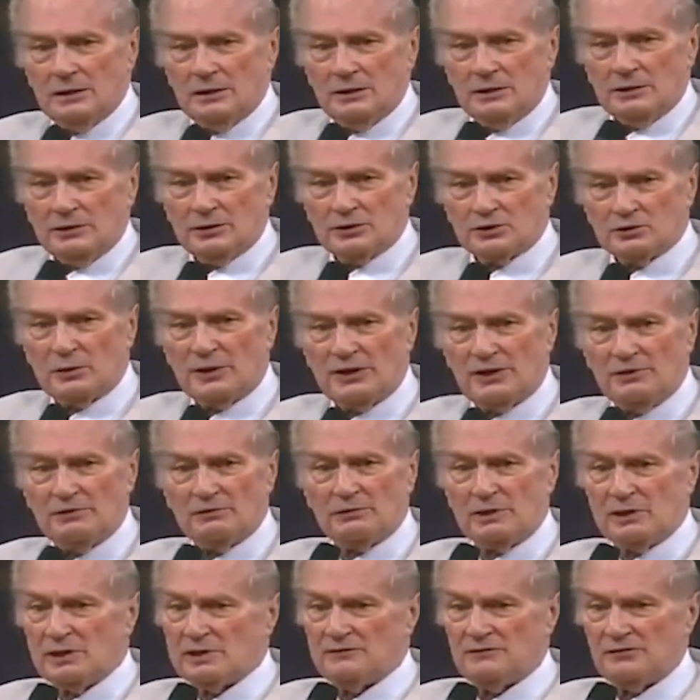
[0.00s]
because when you
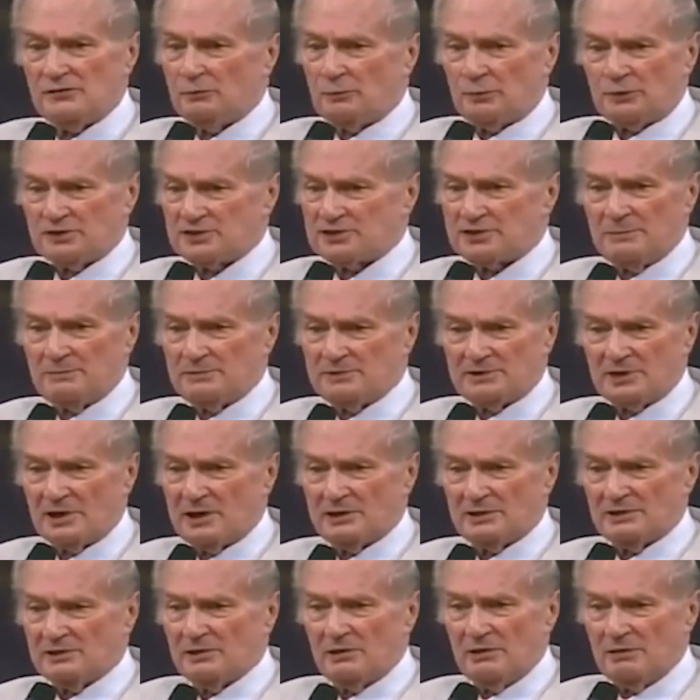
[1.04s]
give, you
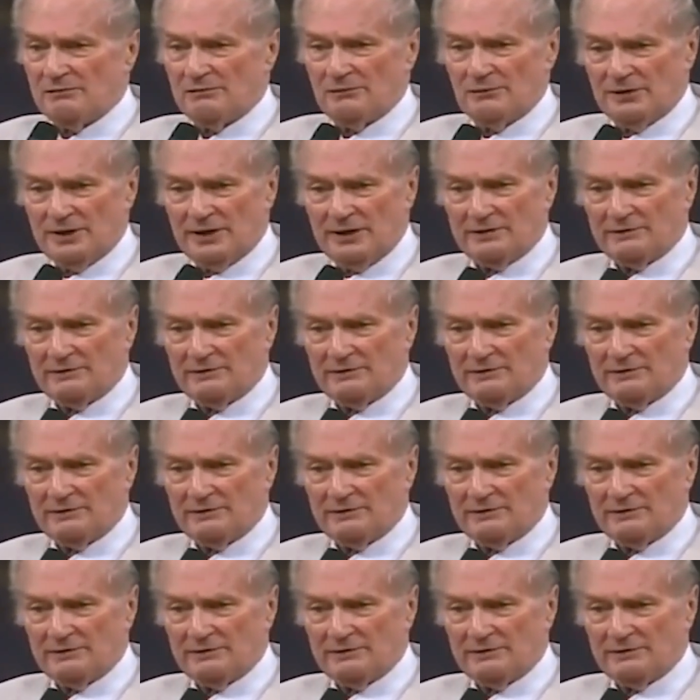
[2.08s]
precipitate an offering.